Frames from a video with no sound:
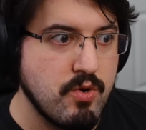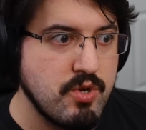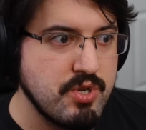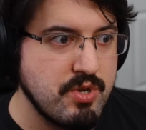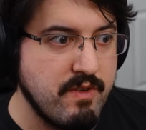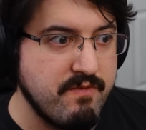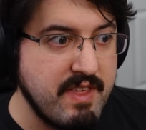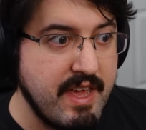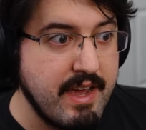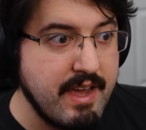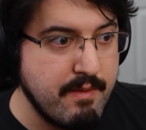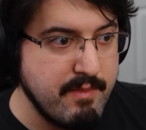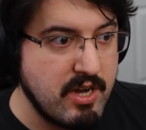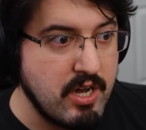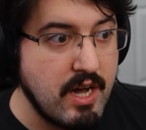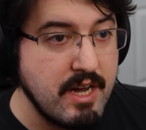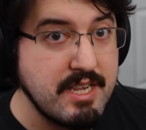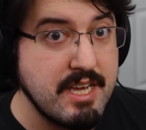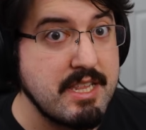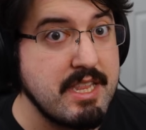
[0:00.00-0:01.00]
so if they come in
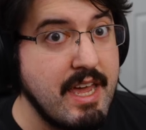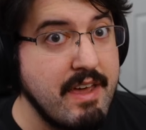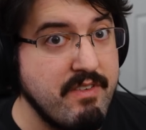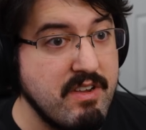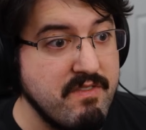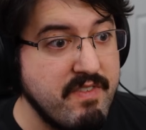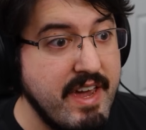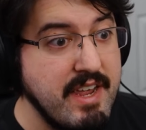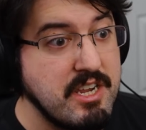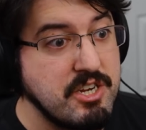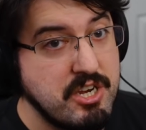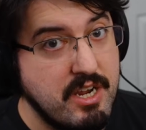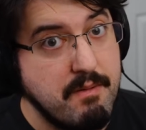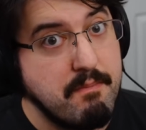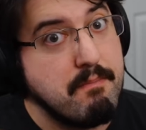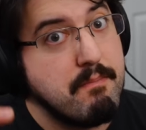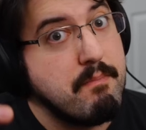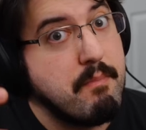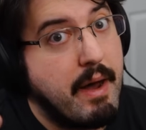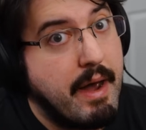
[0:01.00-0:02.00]
contact, they have an advantage, and
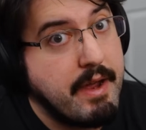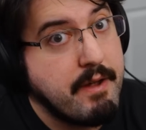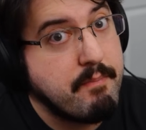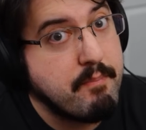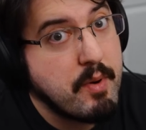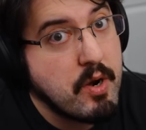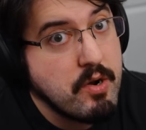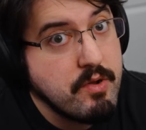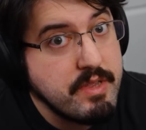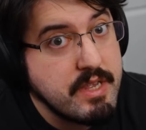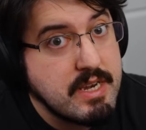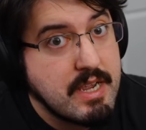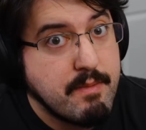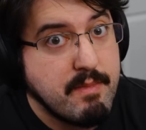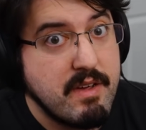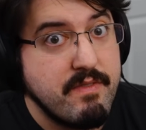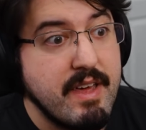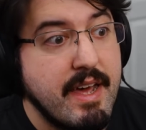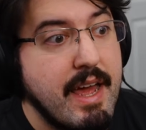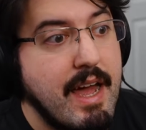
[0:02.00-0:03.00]
it might burn the
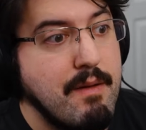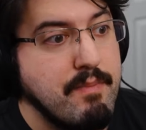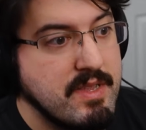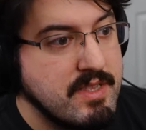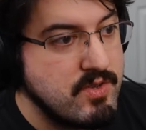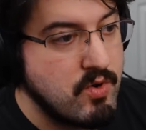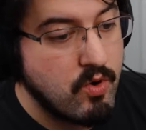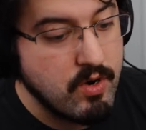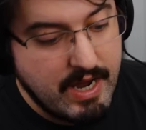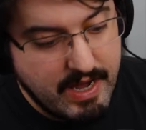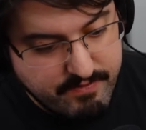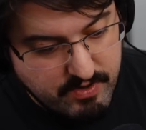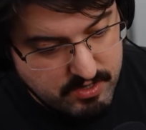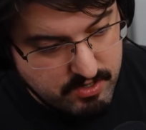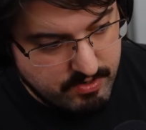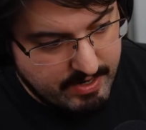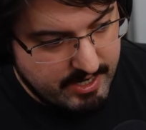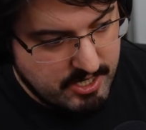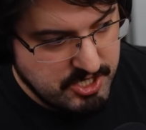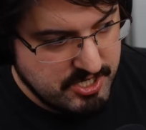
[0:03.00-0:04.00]
demon if that happens, or have
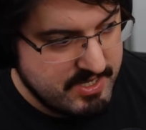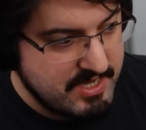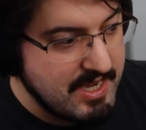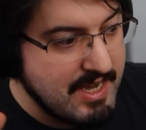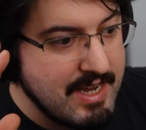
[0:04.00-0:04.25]
other actions.